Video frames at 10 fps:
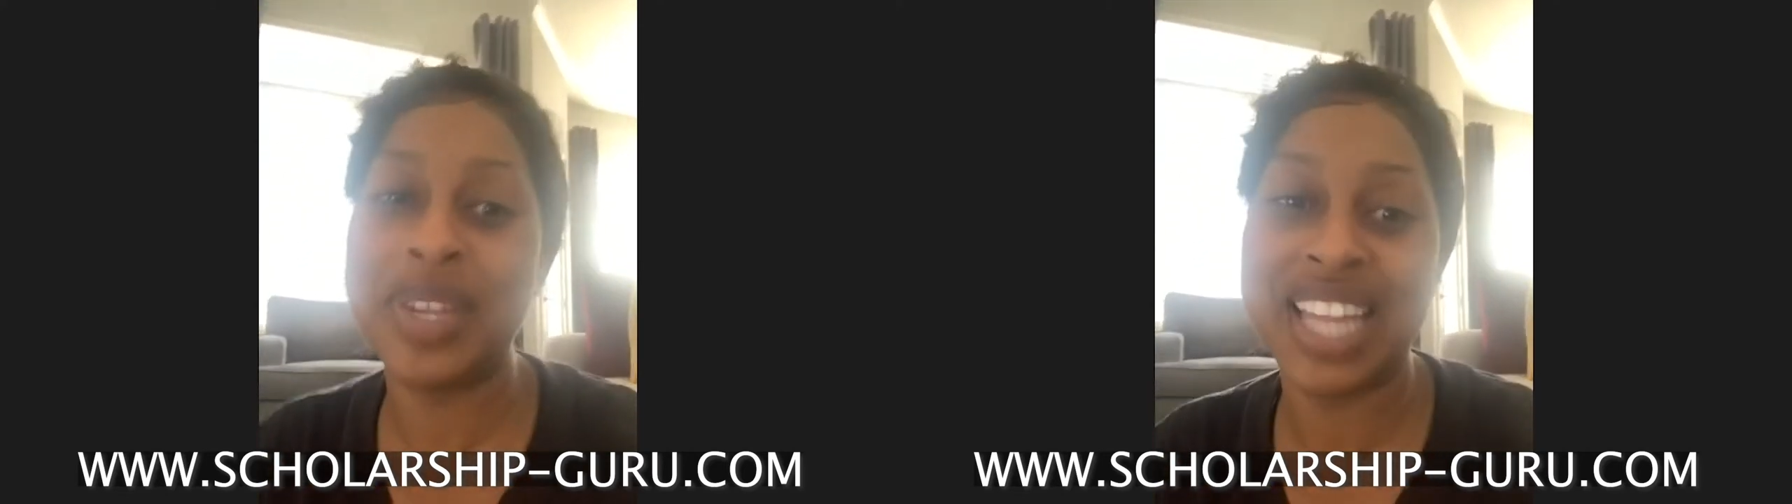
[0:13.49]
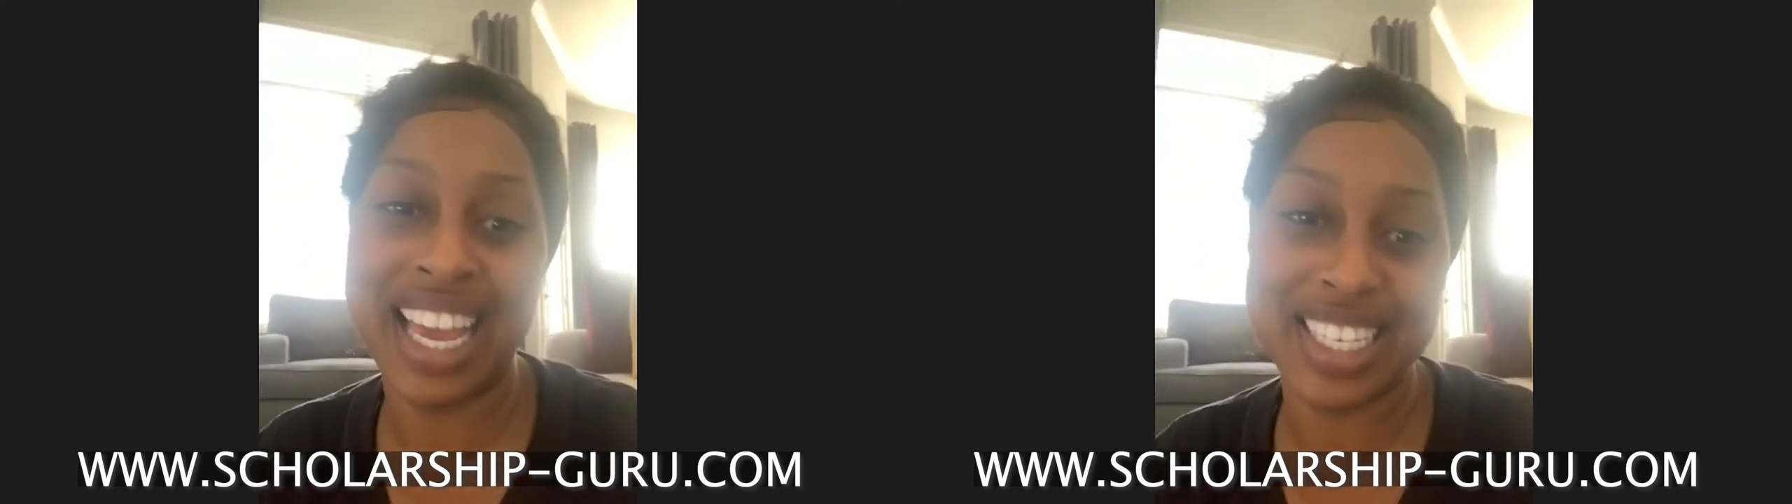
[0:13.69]

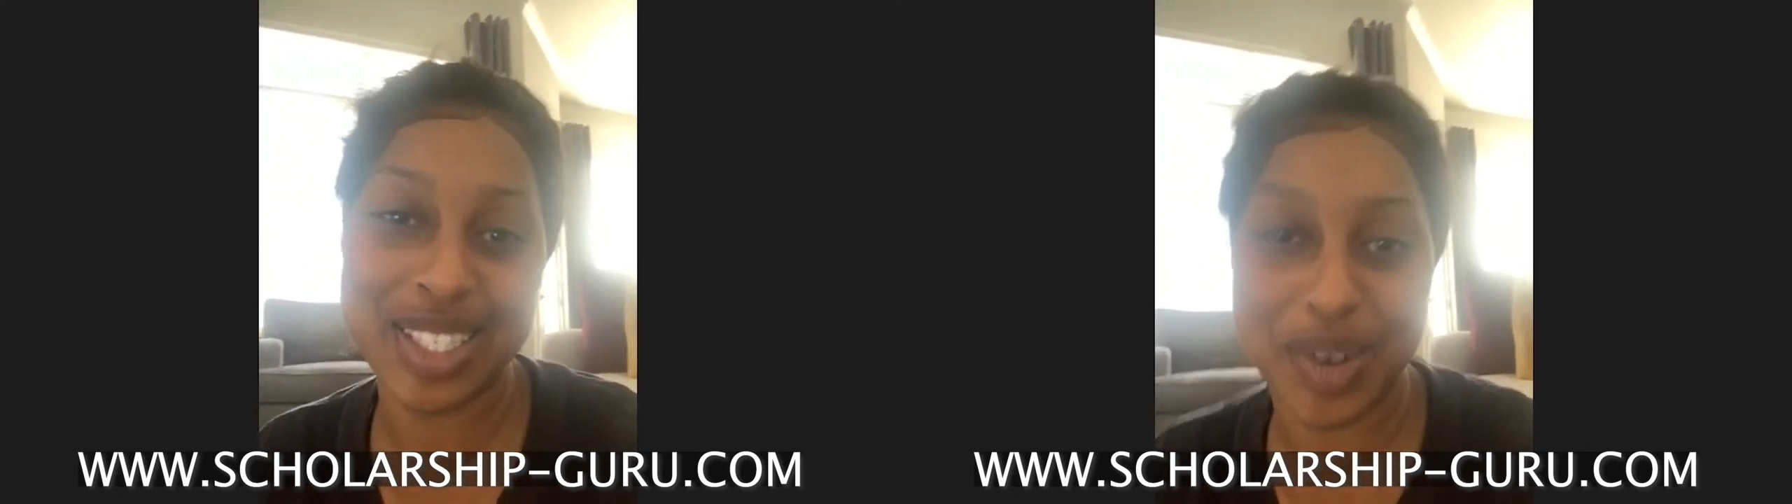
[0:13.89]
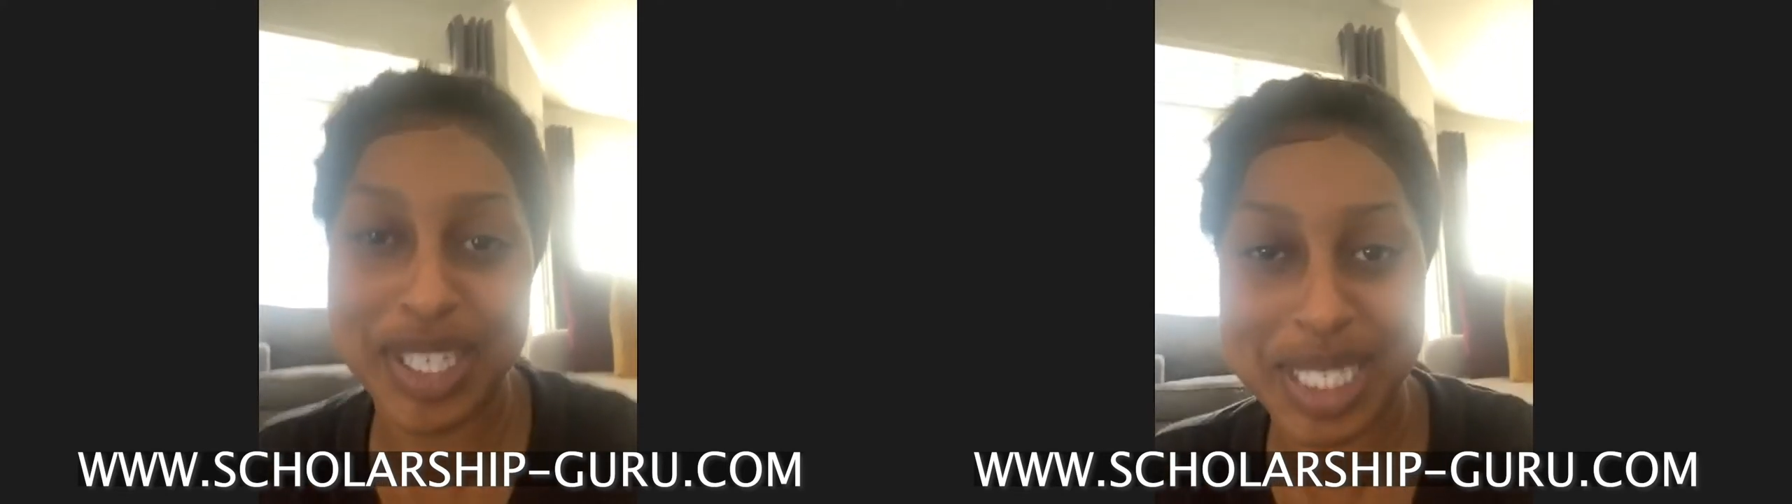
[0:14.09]
like
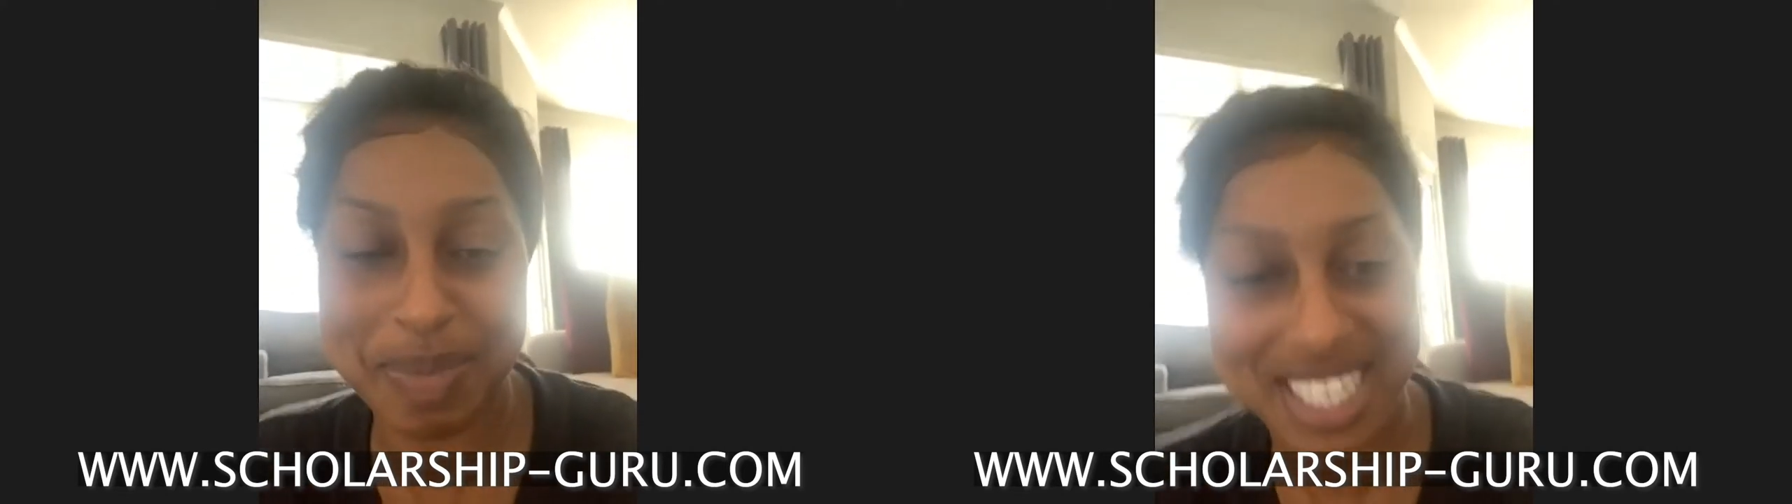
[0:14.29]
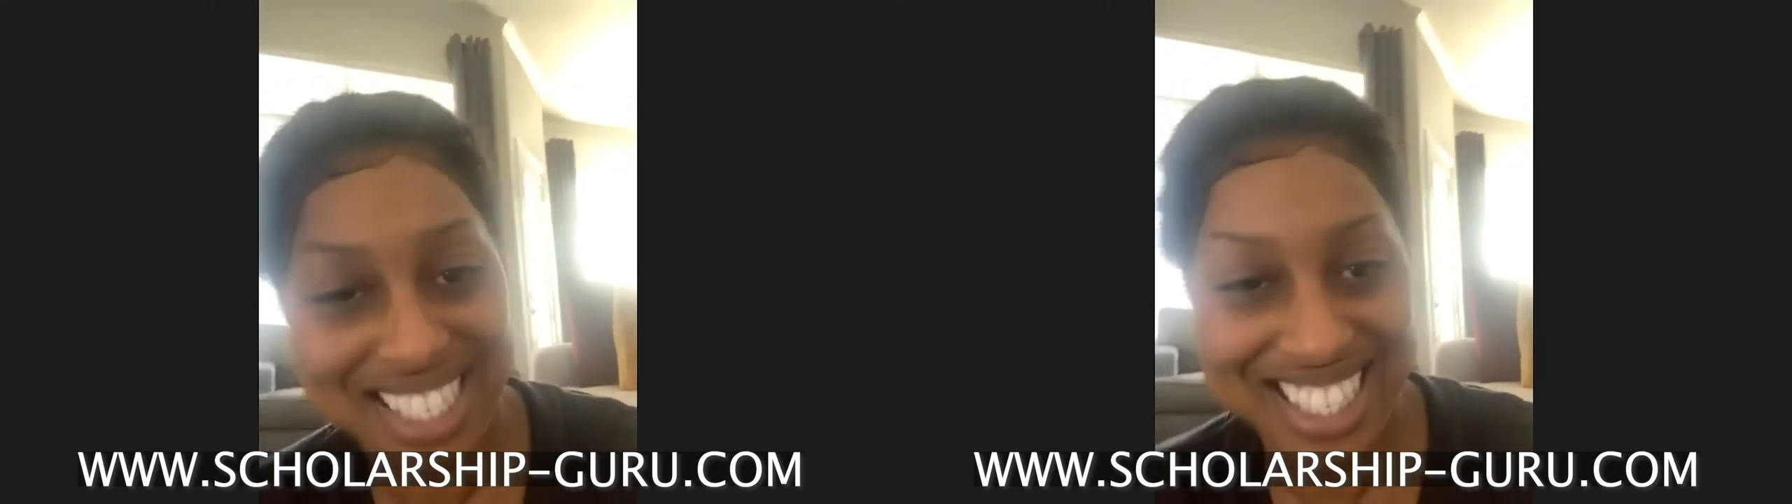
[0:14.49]

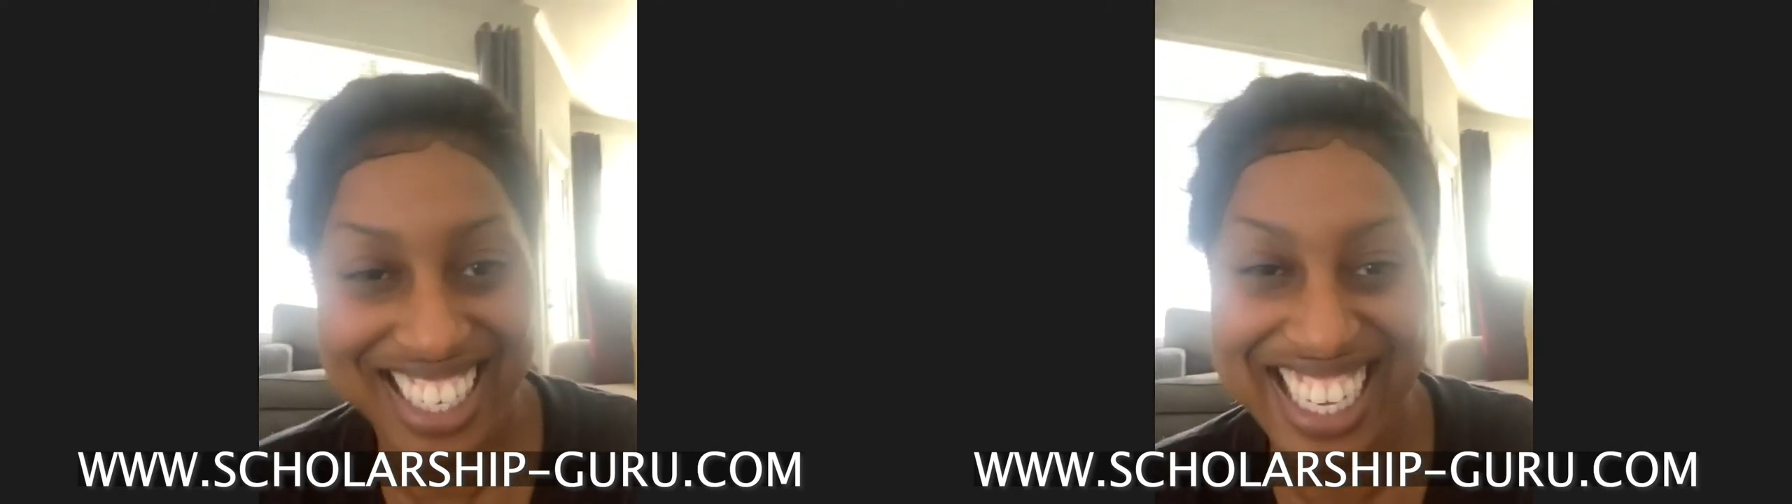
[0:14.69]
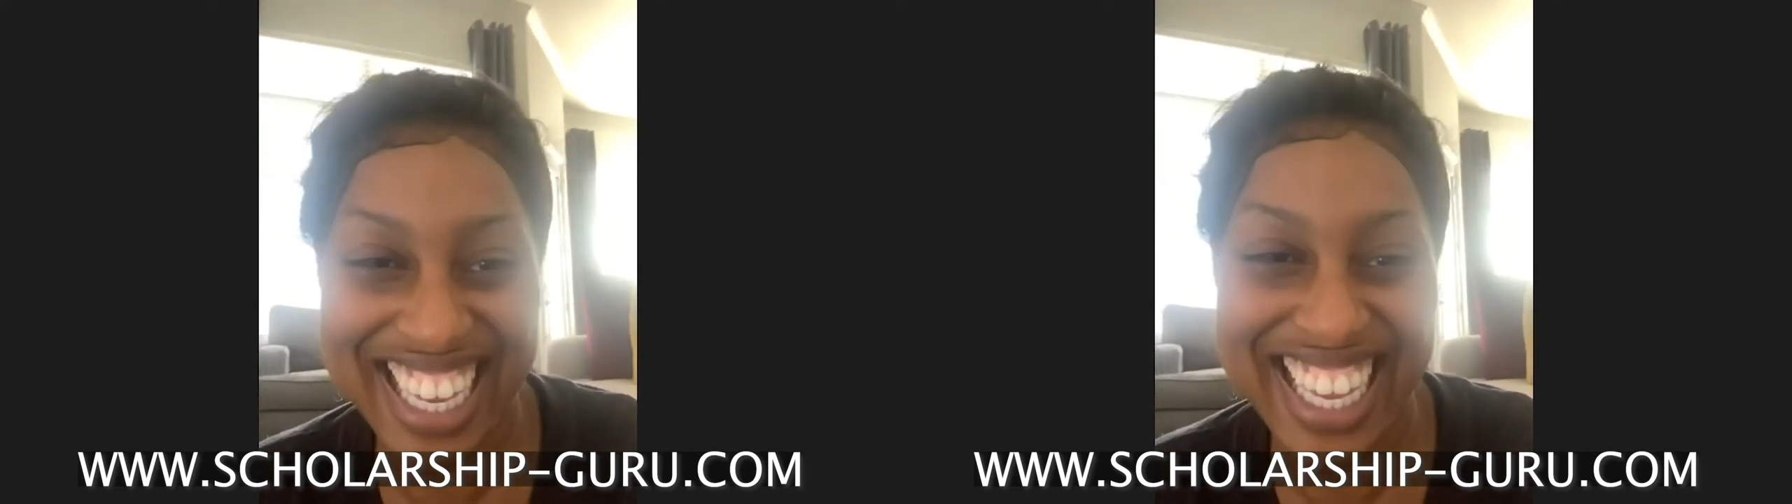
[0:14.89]

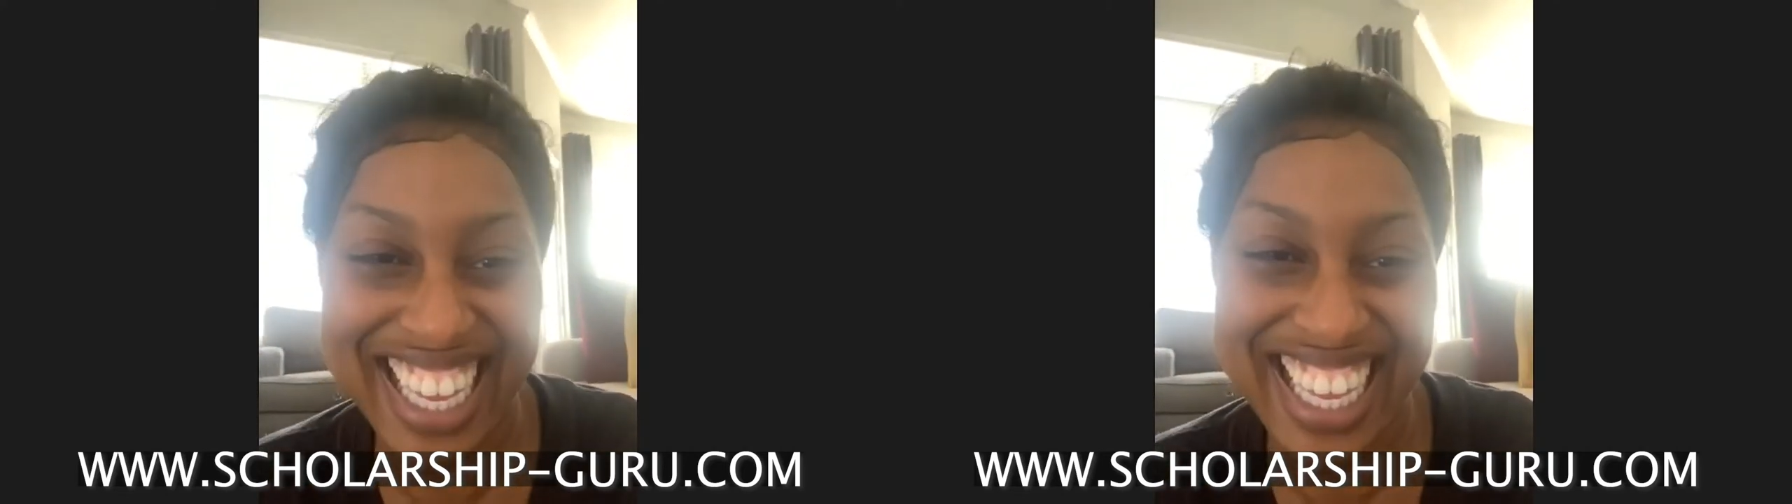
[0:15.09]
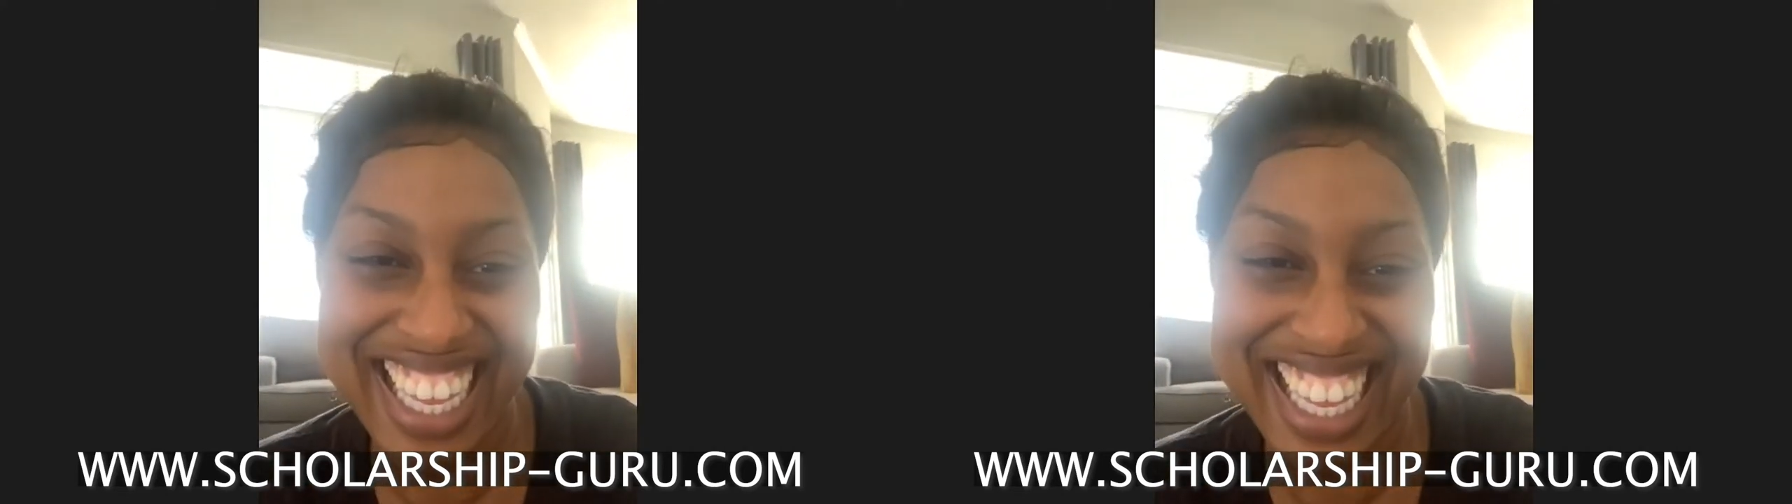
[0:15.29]

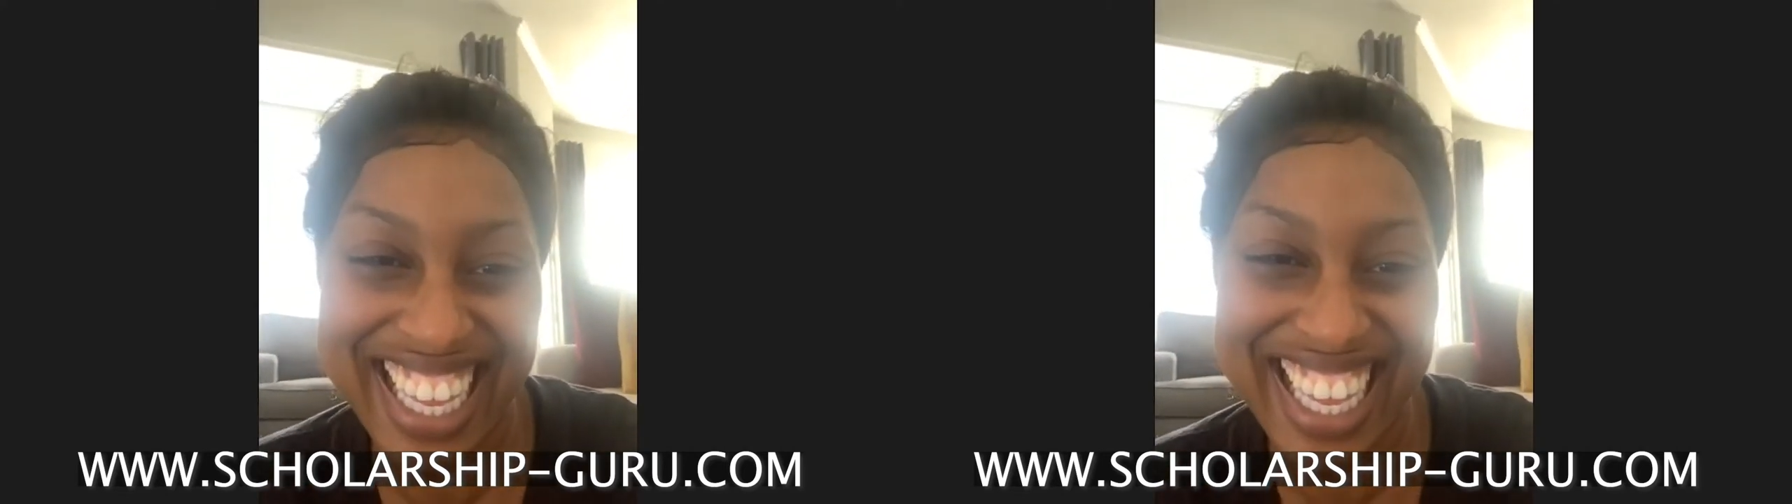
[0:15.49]
it's Christmas.